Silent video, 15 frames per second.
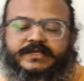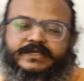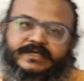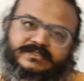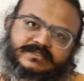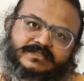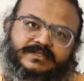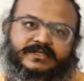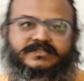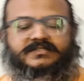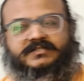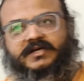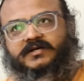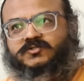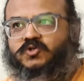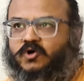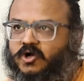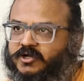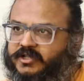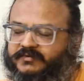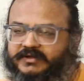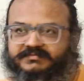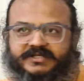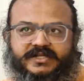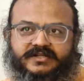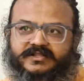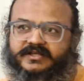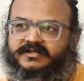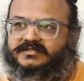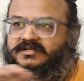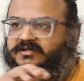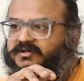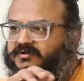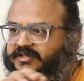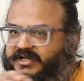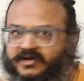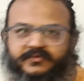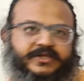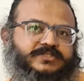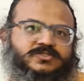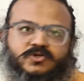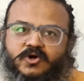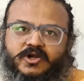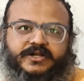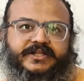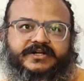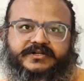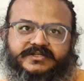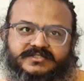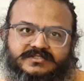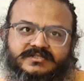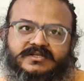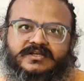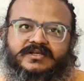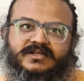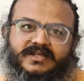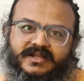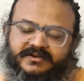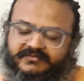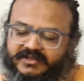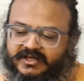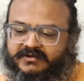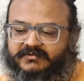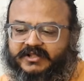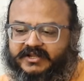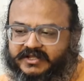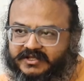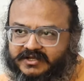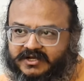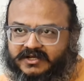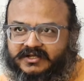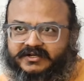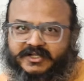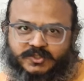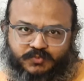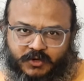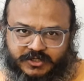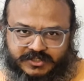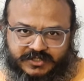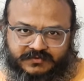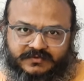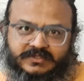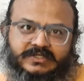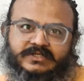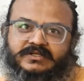Yes. Yeah. So on the website, there are ways to contact us. Okay. And we are very responsive.